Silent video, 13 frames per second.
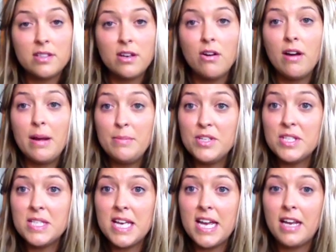So I'm
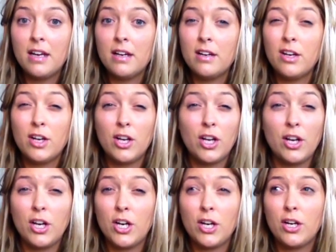just, like,
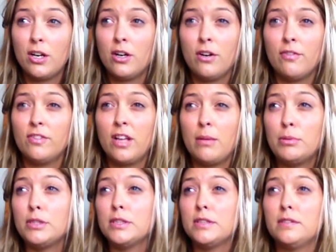
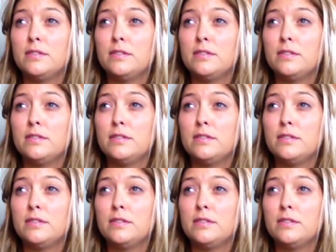kerflubbled,